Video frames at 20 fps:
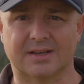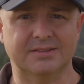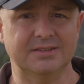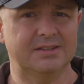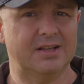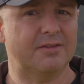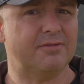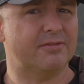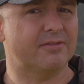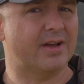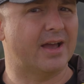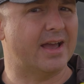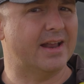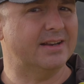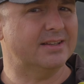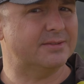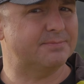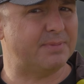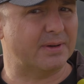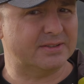Does it have
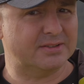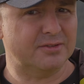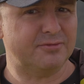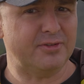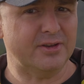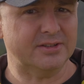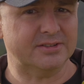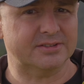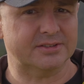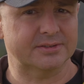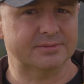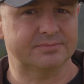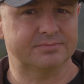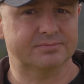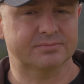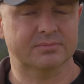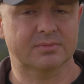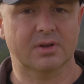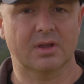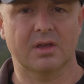any specifics?
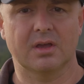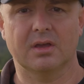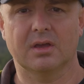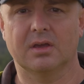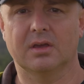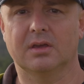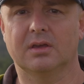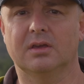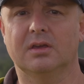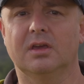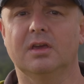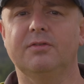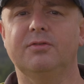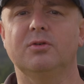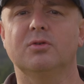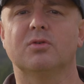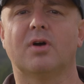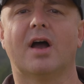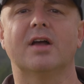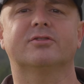If
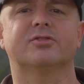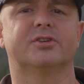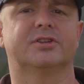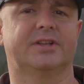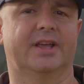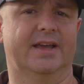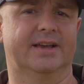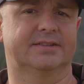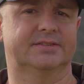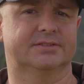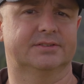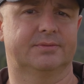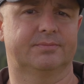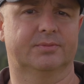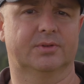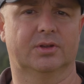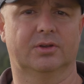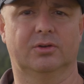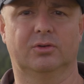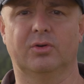you answered yes,
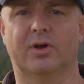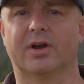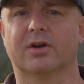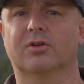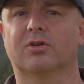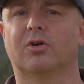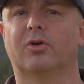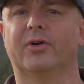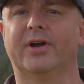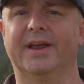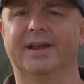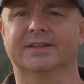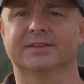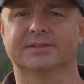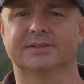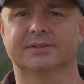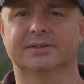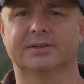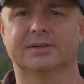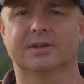you are correct.
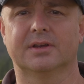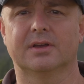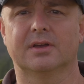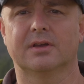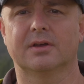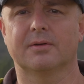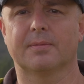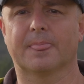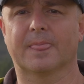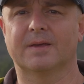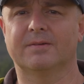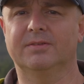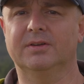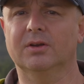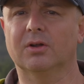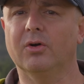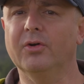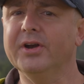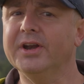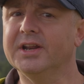
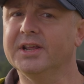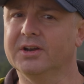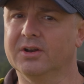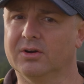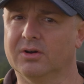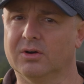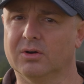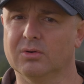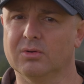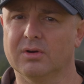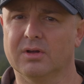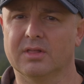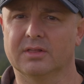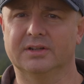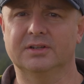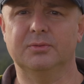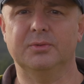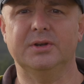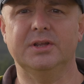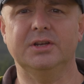We already know
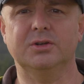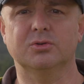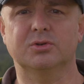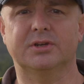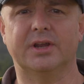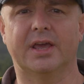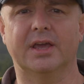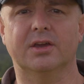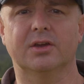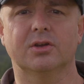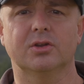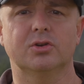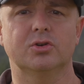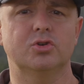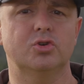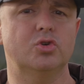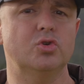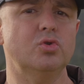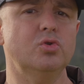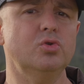that we need to take
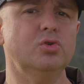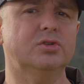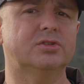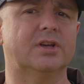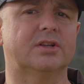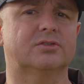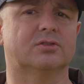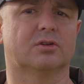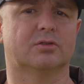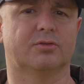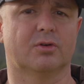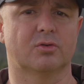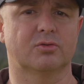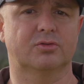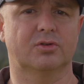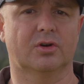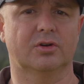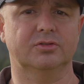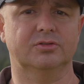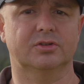two sets of
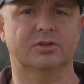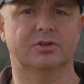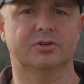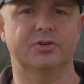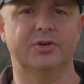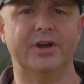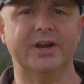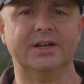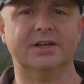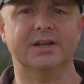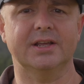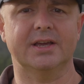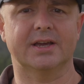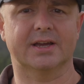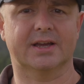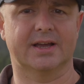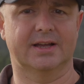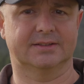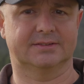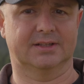photos directly
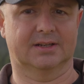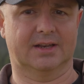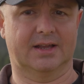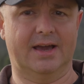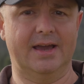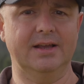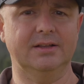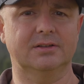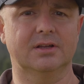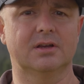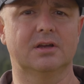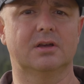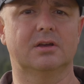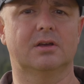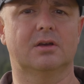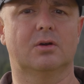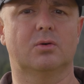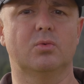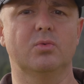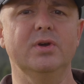against the light
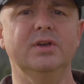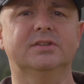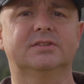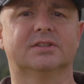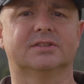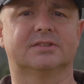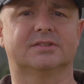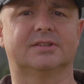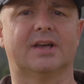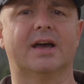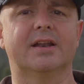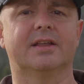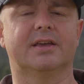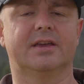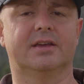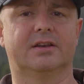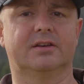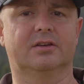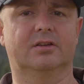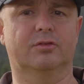with the sun
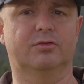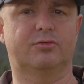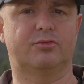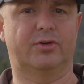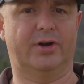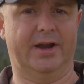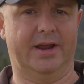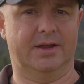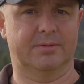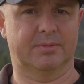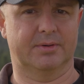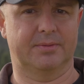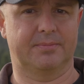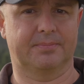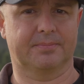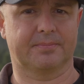in the frame.